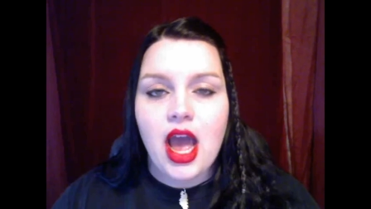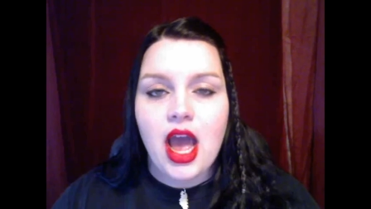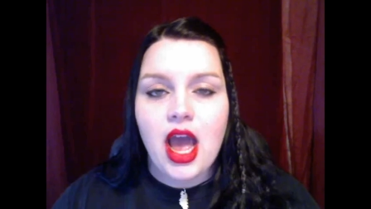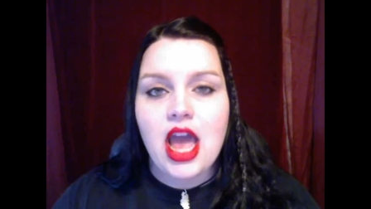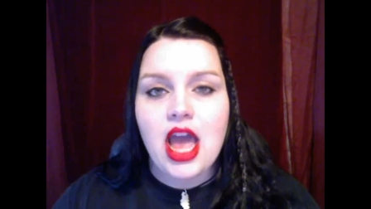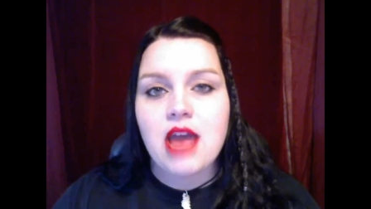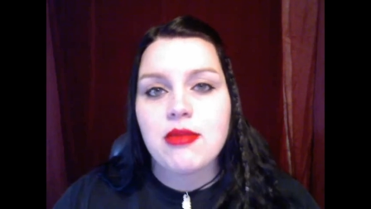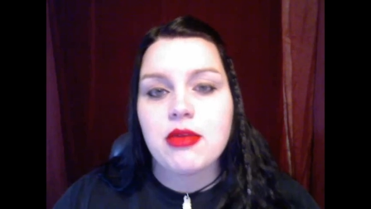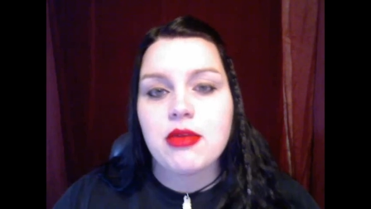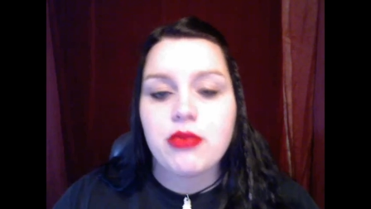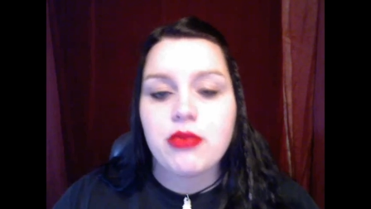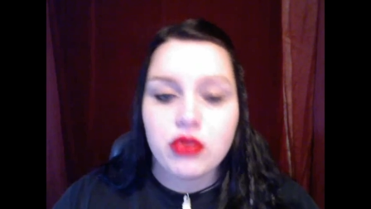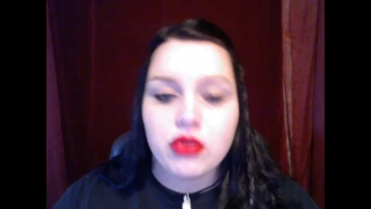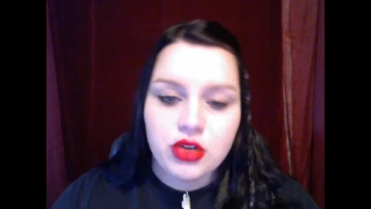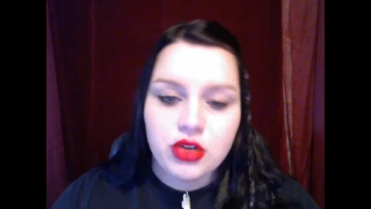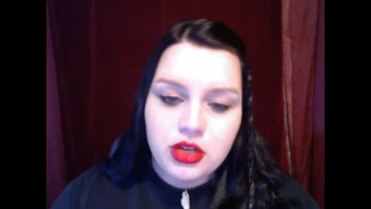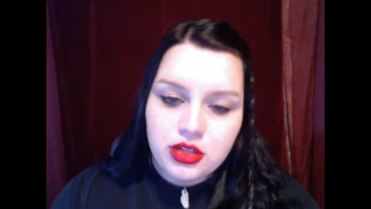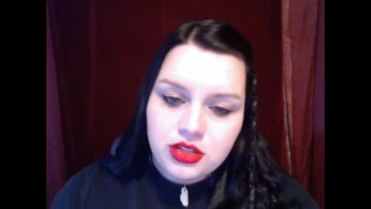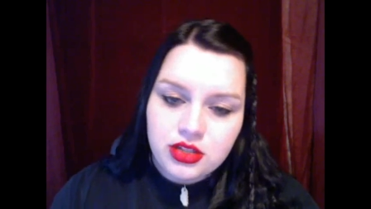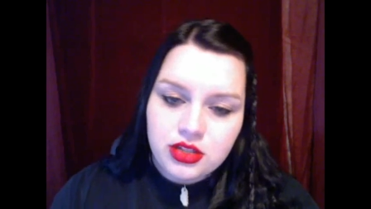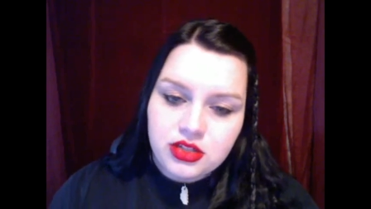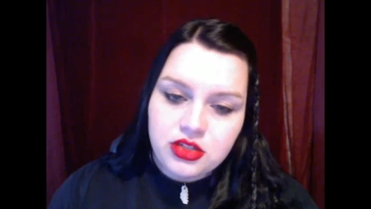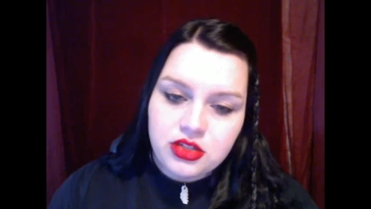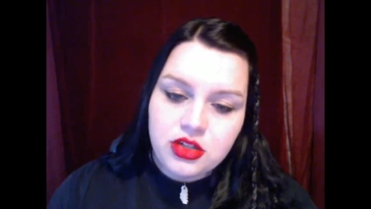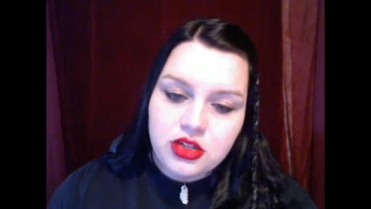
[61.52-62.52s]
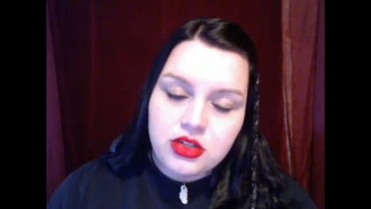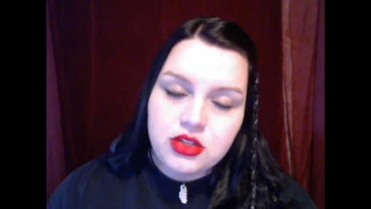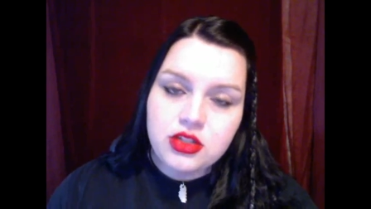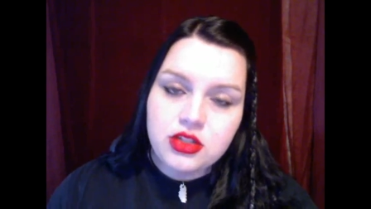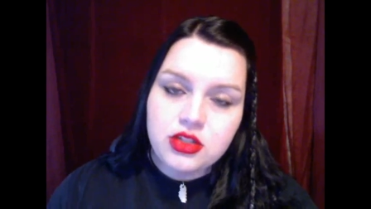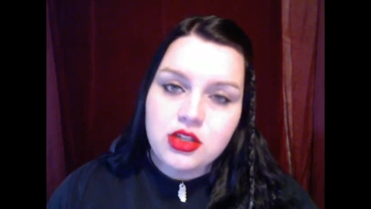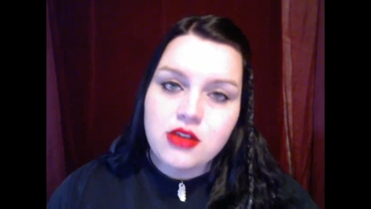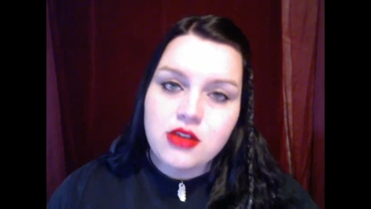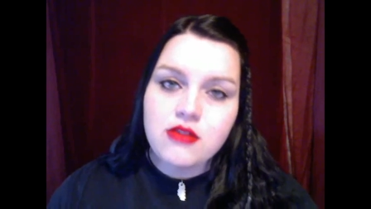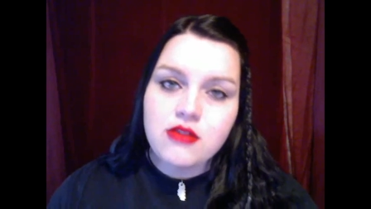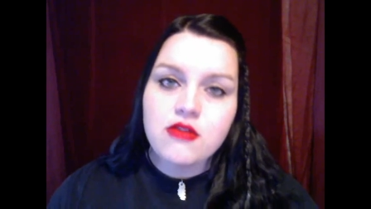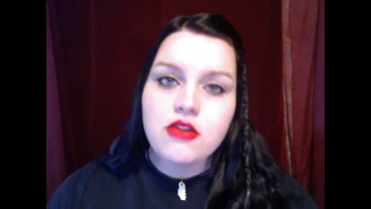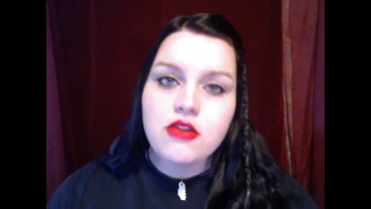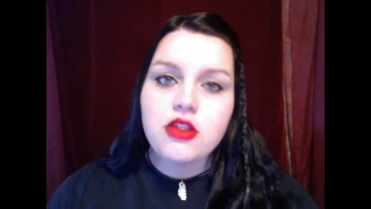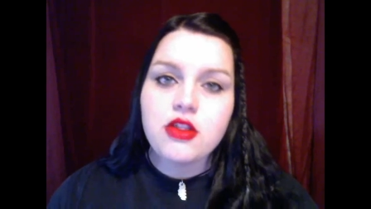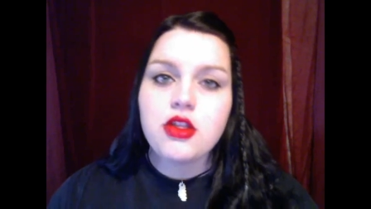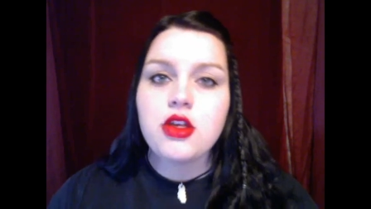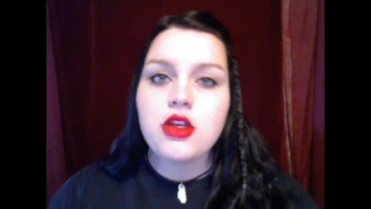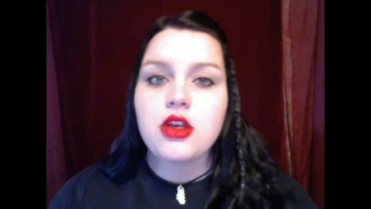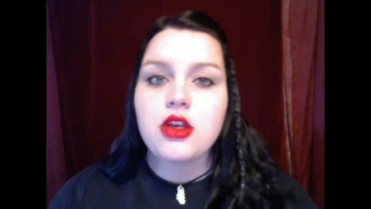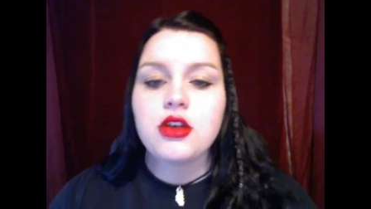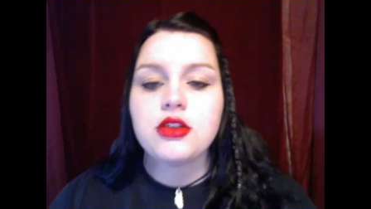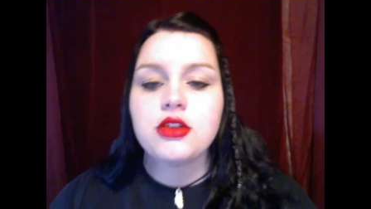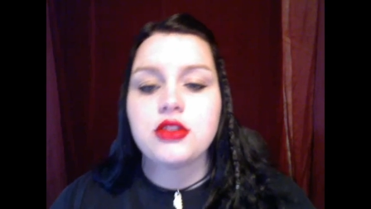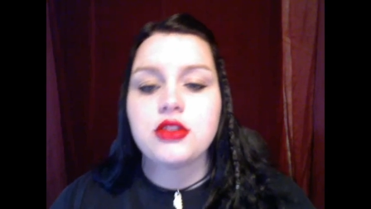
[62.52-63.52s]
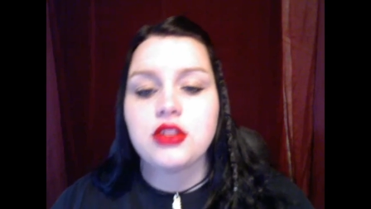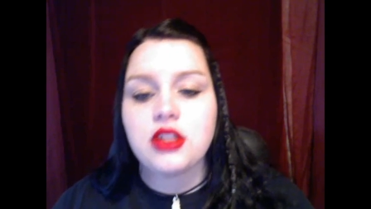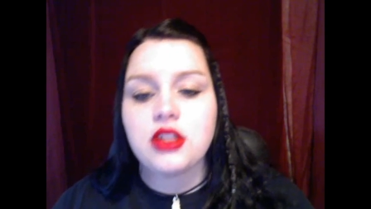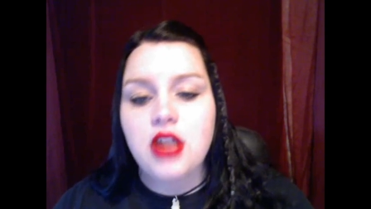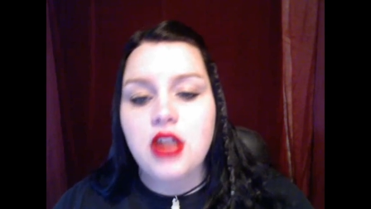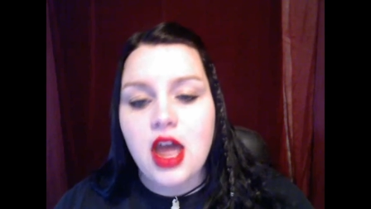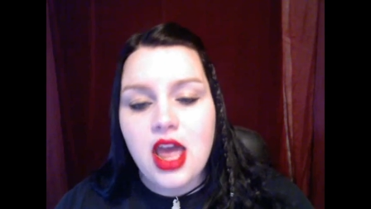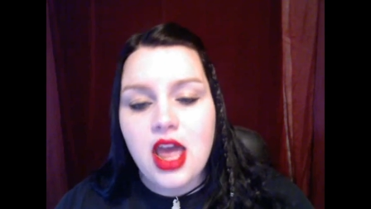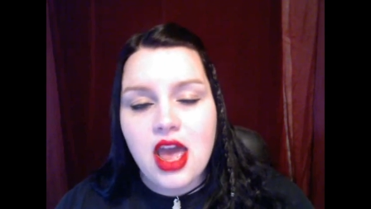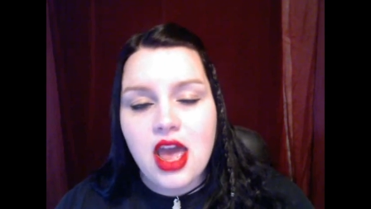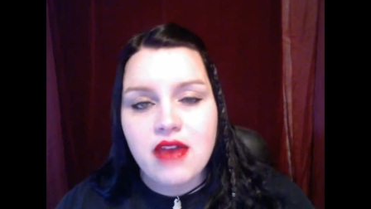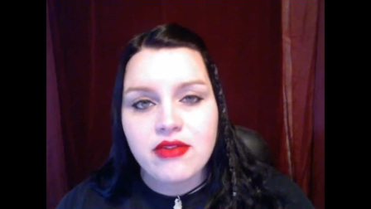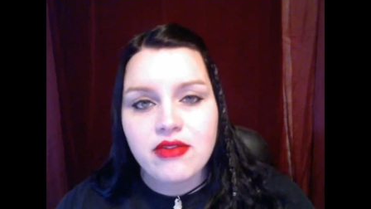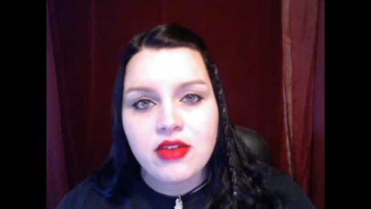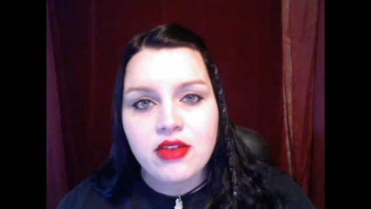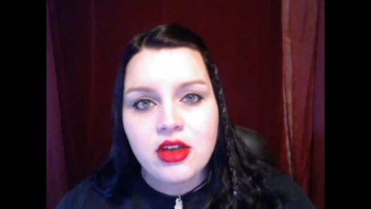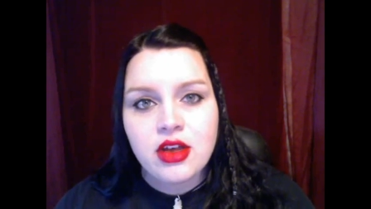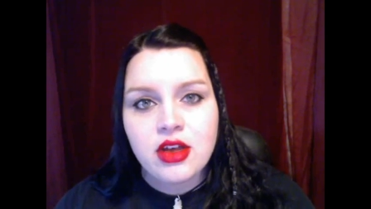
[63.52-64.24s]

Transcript: I am a priestess of this, and I have